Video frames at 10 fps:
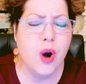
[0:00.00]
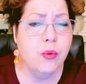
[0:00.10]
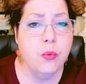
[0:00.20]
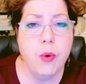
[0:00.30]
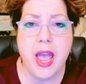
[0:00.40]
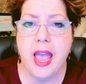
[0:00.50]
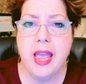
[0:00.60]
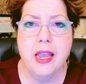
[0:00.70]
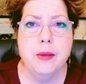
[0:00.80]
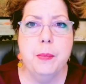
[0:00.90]
own
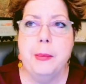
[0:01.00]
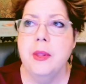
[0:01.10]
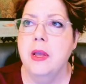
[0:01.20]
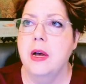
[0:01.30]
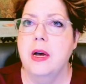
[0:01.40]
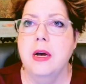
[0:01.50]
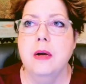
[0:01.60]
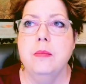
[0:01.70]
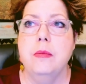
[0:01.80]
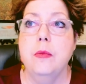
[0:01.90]
way,
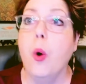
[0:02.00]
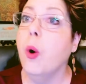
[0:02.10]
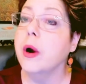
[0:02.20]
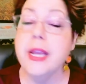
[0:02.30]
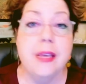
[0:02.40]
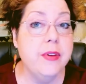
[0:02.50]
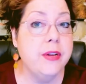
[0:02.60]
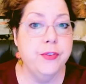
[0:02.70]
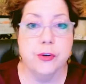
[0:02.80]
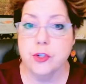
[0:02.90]
or even
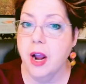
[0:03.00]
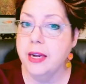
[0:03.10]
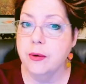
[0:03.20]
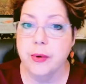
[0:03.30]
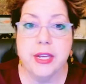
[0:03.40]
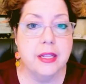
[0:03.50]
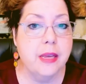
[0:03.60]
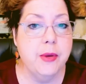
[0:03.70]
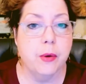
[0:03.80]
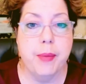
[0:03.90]
if you're trying to
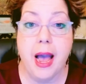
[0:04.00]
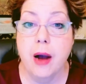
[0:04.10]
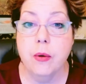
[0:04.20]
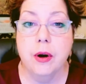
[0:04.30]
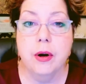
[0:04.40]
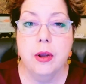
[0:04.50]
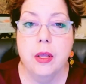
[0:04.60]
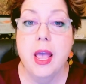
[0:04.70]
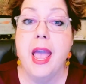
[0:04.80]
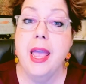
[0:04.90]
reclaim your power,
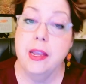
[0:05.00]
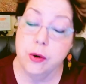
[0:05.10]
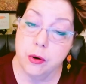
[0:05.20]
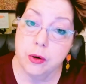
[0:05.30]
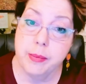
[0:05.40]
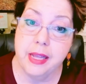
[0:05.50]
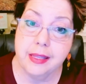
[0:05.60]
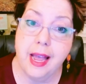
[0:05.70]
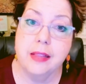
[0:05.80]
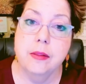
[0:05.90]
A, you're going
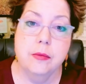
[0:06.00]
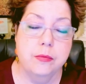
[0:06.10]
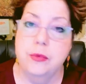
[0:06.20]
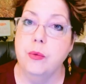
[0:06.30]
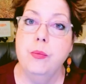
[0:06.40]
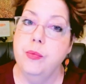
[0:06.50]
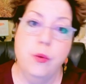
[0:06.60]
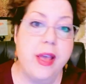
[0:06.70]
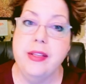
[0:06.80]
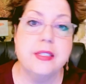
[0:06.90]
about that the
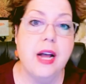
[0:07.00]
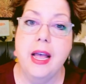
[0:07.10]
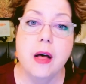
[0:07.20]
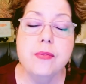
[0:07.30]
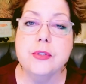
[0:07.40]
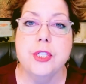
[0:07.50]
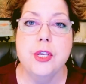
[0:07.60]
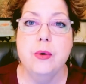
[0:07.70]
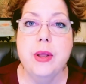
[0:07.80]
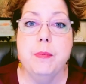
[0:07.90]
way that's not helpful to
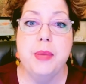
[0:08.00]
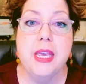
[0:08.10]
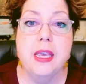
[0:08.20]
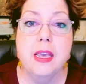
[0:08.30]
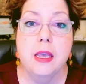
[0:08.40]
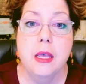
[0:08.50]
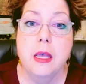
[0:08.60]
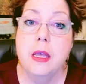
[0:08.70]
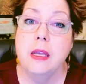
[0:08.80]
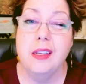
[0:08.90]
you, and B,
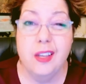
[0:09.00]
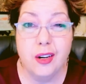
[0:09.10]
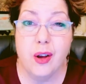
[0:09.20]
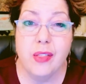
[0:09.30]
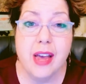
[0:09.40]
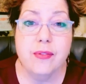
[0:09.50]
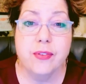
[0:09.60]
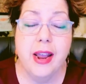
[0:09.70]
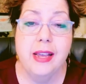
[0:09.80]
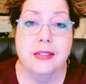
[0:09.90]
you know that
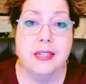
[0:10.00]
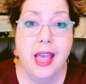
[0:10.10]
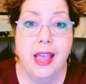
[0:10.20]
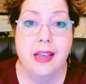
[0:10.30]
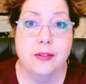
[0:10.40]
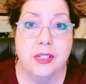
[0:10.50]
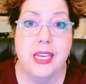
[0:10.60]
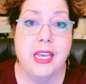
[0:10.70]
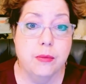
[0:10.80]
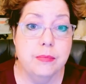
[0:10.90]
phrase, hey,
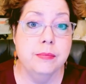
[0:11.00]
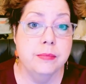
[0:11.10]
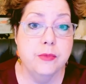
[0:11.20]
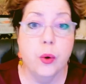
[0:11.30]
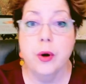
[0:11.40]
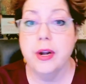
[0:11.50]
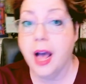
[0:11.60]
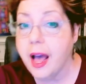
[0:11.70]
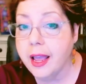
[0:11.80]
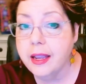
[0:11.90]
eat or
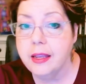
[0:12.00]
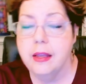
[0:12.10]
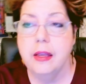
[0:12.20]
die?